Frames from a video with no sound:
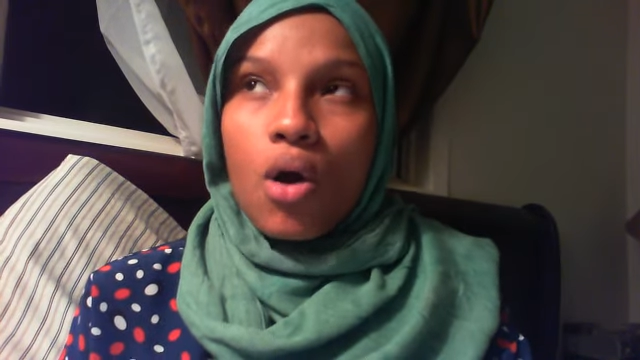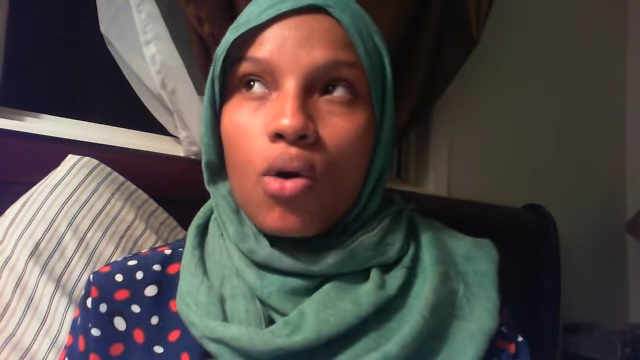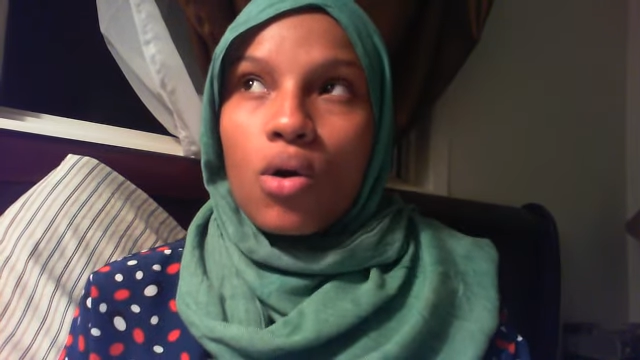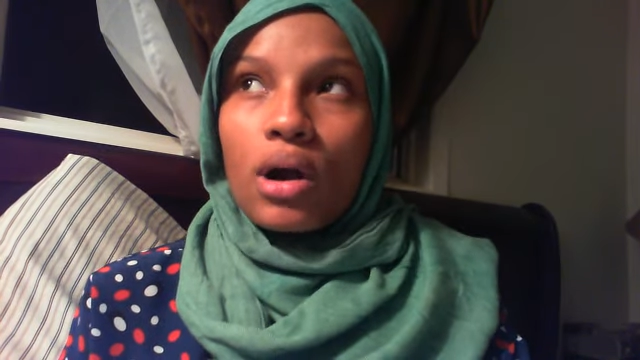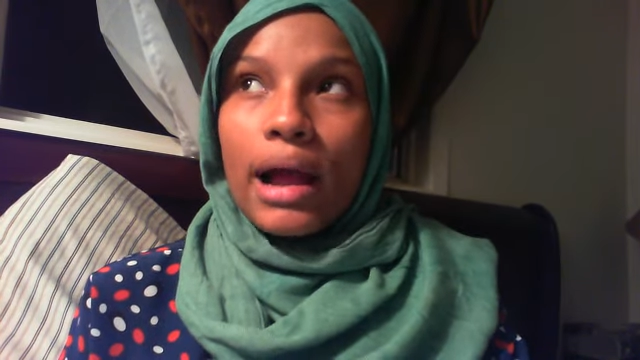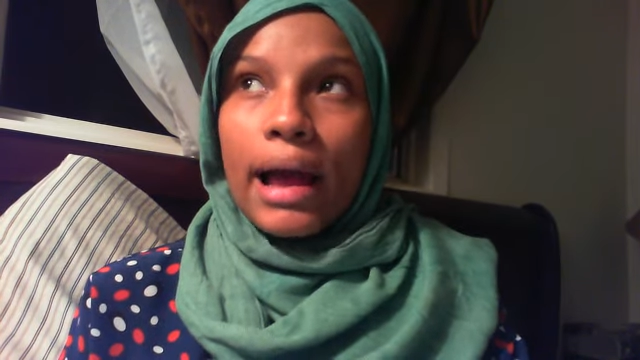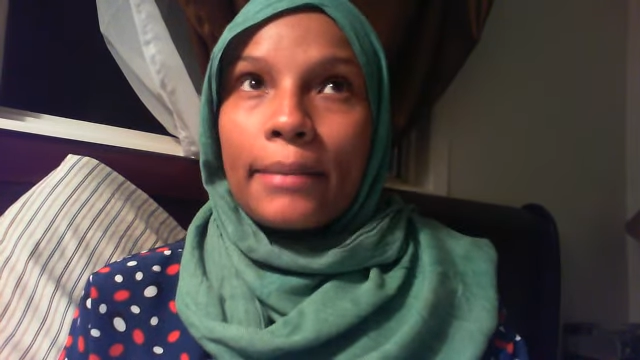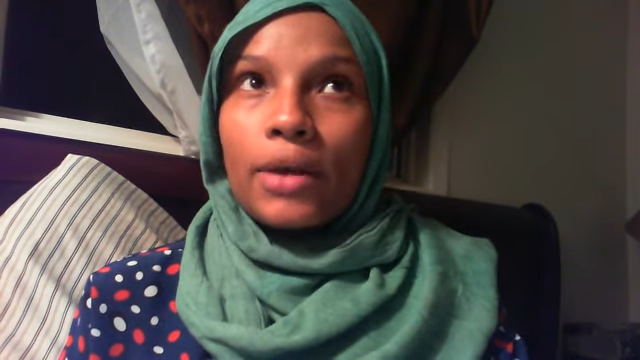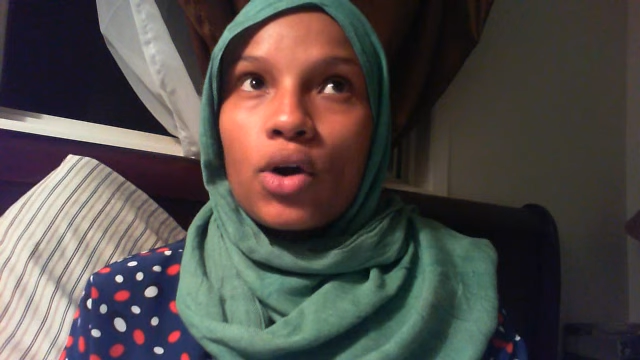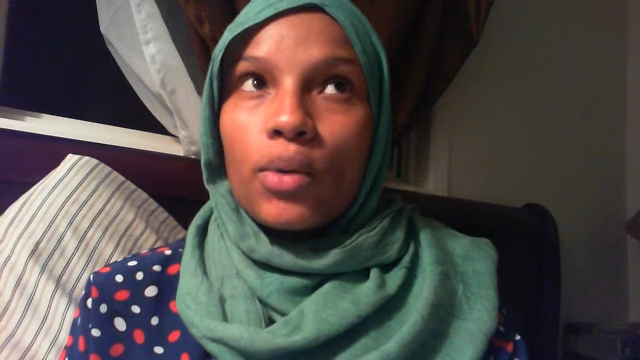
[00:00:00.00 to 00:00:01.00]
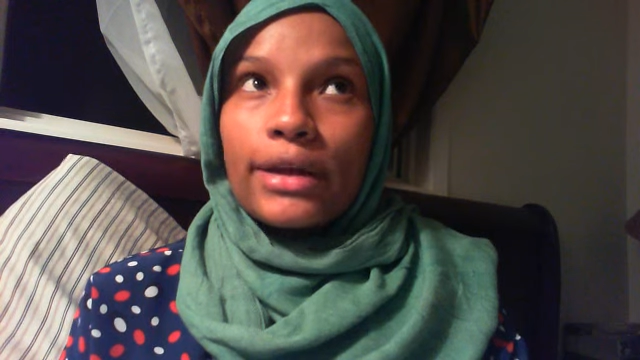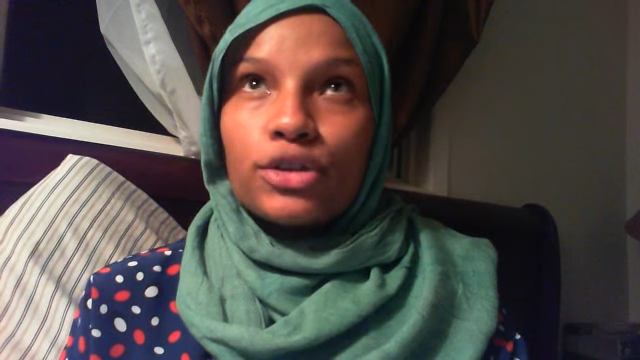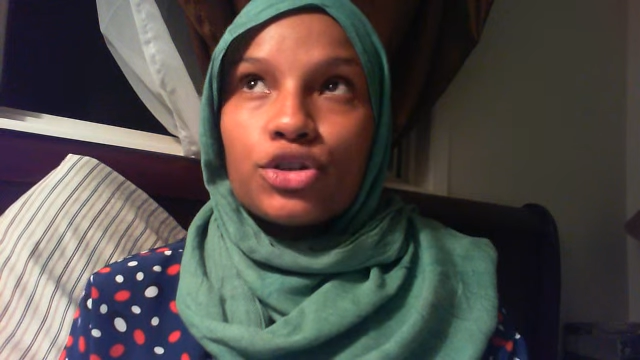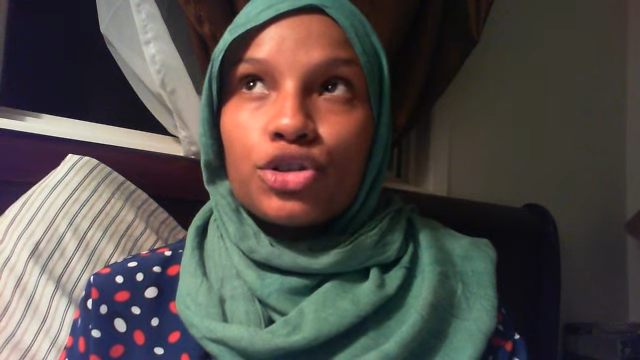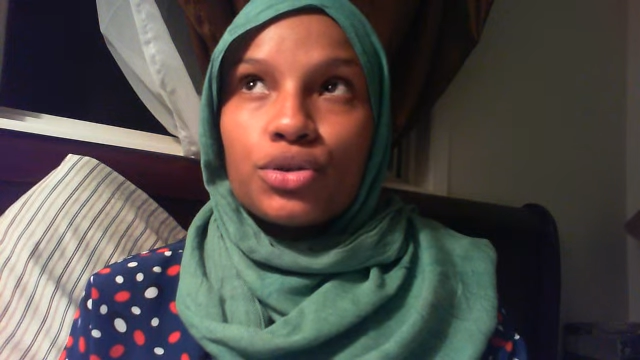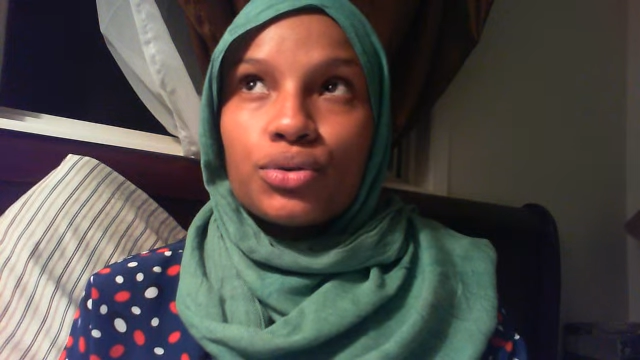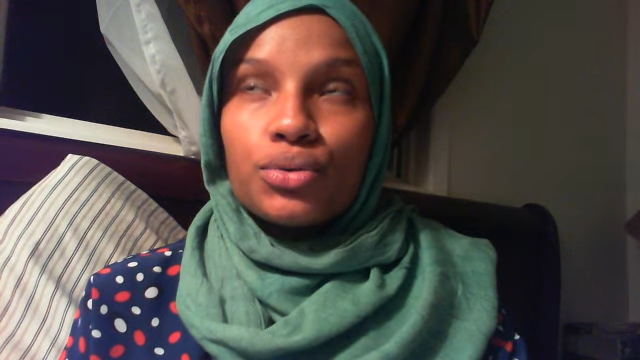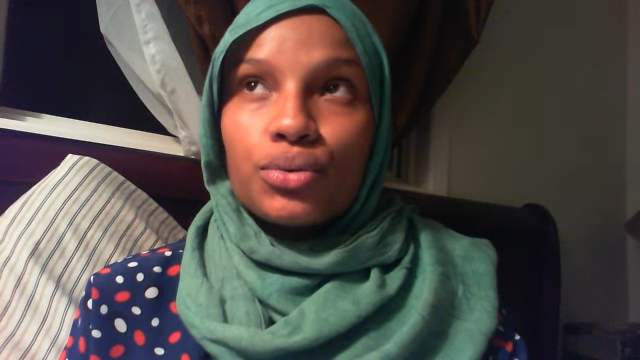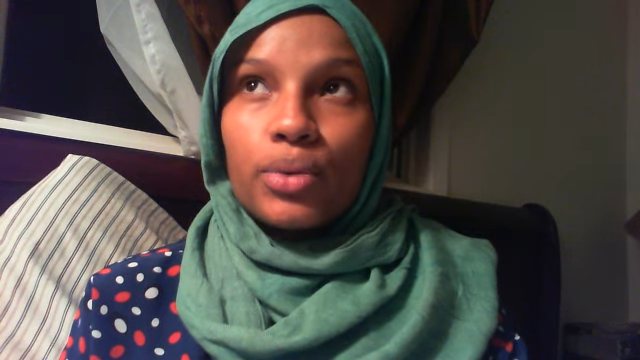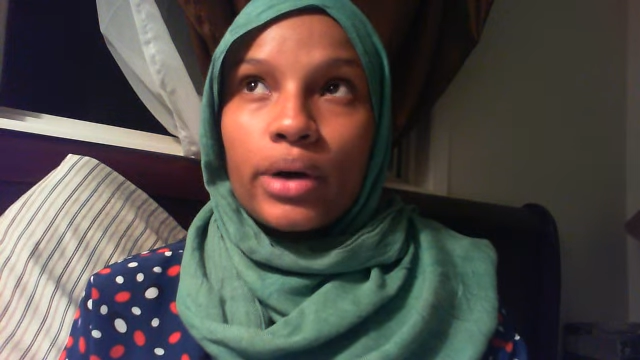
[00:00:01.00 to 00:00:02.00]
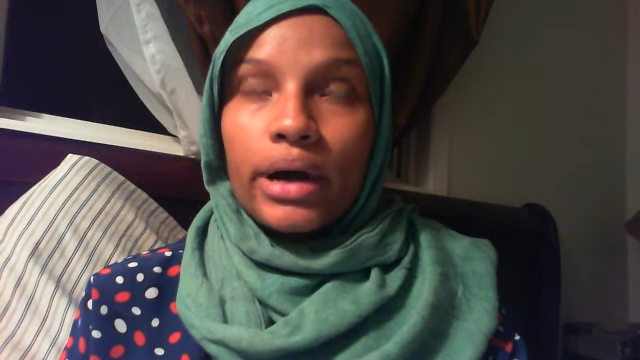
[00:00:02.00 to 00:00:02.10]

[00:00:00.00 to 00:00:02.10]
or I'm going to,